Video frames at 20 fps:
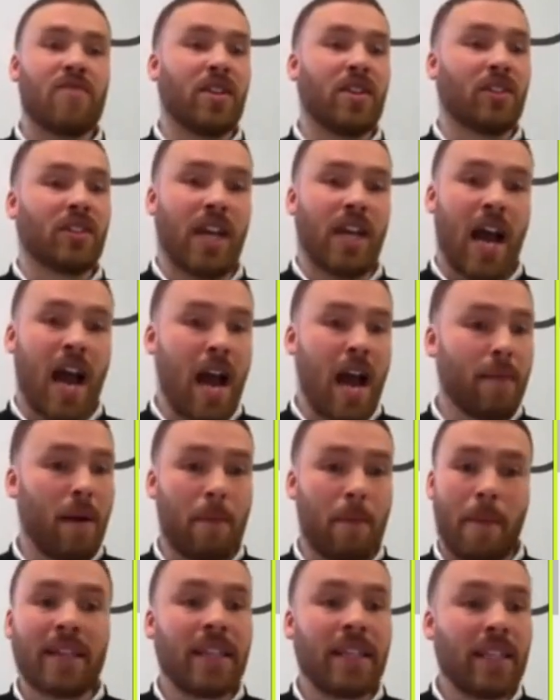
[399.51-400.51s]
real time,
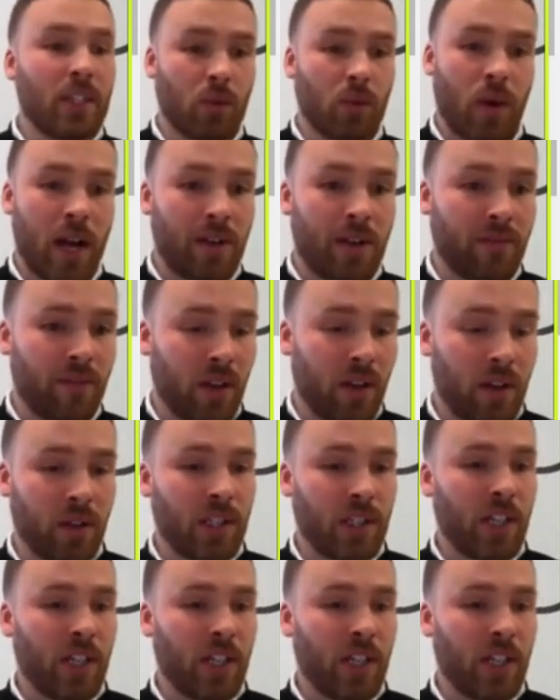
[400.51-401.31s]
amend these workflows.